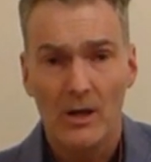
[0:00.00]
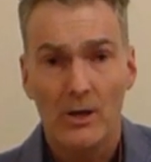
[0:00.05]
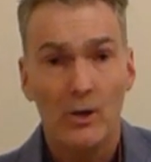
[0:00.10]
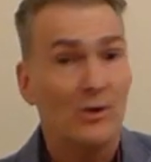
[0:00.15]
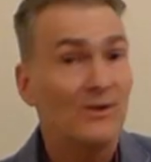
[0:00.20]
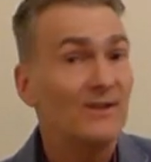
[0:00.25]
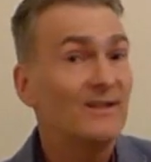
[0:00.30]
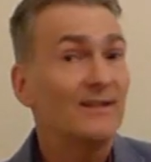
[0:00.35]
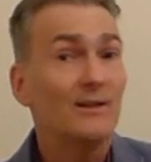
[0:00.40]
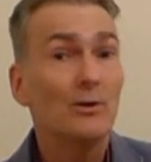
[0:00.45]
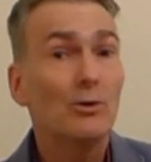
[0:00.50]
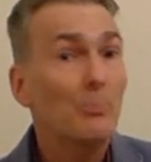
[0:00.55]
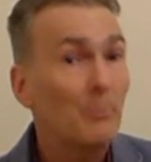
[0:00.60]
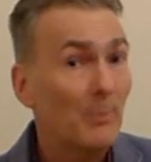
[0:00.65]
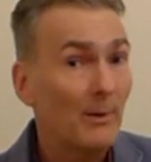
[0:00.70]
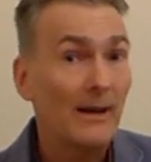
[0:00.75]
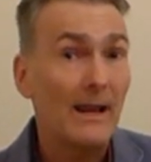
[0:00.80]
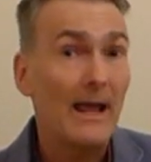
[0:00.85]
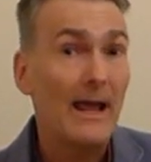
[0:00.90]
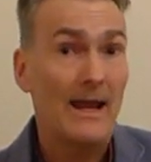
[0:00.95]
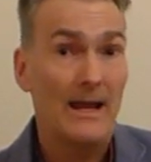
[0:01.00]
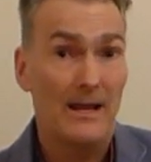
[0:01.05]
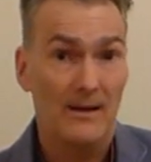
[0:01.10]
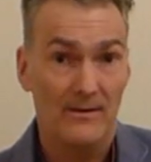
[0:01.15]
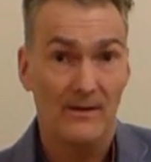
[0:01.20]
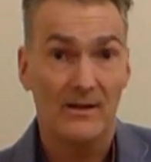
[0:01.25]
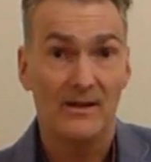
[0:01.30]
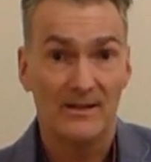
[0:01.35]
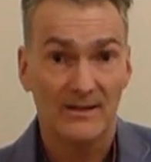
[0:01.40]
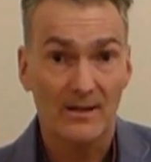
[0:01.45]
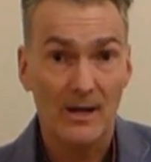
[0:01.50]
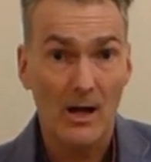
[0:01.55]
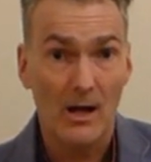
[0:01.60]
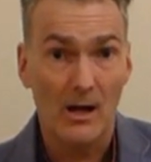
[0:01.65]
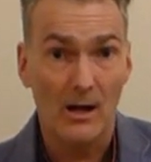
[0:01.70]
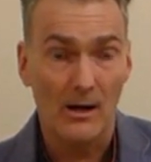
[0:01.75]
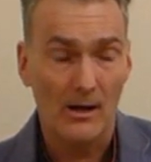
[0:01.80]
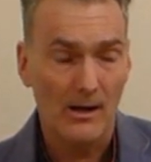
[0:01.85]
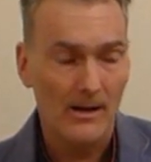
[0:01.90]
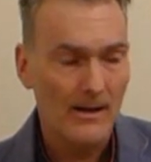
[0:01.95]
You can still play the
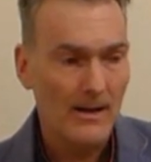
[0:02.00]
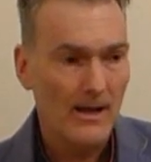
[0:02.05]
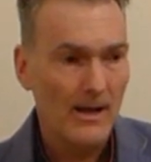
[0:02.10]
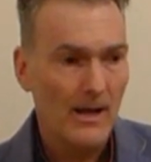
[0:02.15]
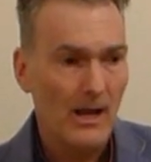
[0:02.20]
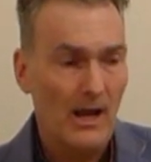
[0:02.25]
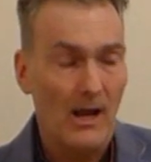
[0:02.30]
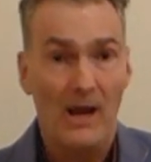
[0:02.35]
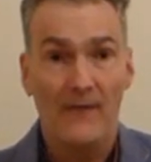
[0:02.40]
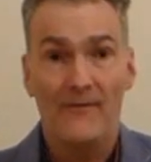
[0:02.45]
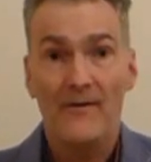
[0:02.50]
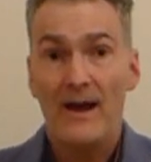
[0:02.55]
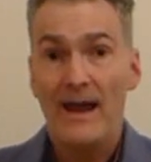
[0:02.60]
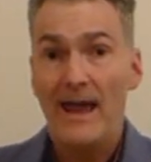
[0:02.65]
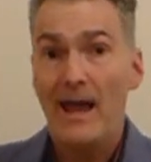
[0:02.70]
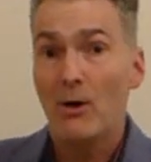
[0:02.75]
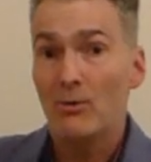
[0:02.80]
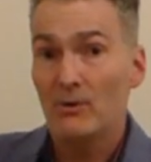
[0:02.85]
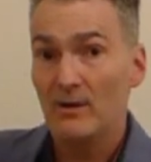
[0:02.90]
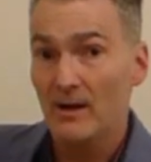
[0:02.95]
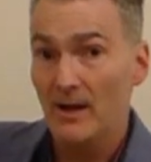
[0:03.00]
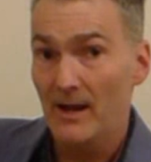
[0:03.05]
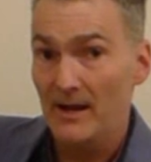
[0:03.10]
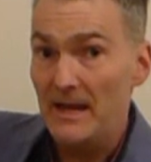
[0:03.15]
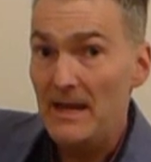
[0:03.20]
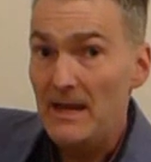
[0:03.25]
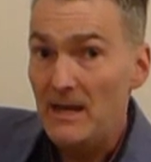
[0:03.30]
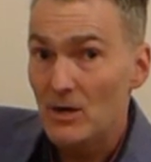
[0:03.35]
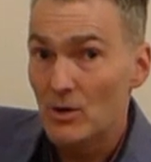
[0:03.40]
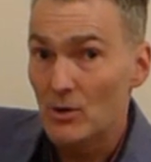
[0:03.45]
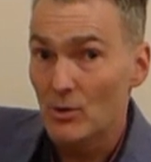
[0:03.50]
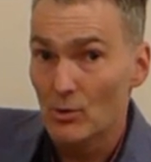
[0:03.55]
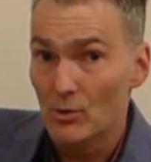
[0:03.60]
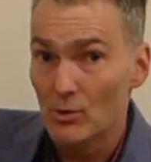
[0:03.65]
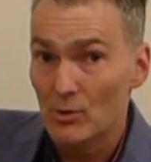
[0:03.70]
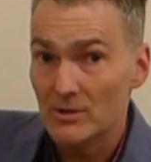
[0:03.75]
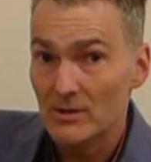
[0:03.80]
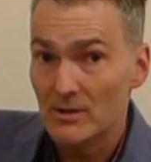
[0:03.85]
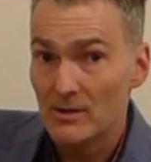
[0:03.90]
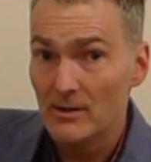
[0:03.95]
guitar. If I held an E
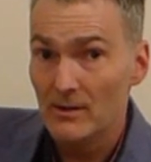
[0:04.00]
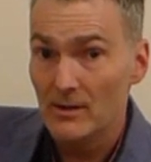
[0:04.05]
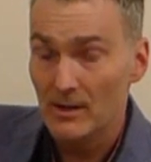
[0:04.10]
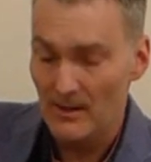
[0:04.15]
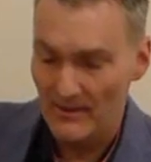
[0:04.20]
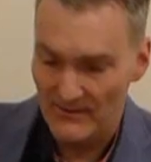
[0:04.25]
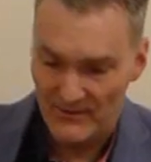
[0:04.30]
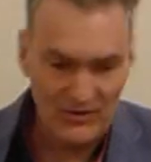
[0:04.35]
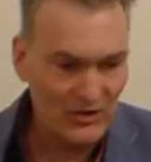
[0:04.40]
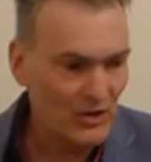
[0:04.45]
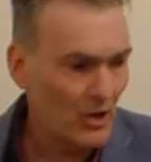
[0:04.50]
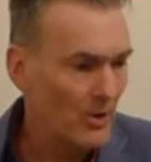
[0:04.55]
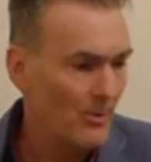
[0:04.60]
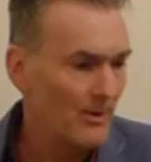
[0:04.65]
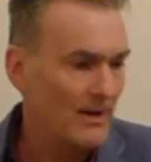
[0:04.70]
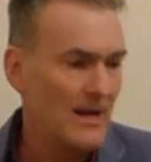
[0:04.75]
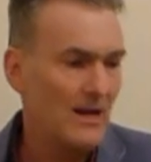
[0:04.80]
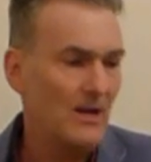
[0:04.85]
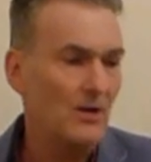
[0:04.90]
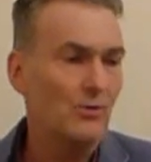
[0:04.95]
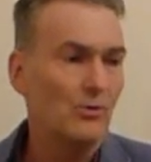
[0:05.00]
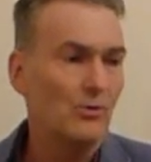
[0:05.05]
chord, I'll just show you an E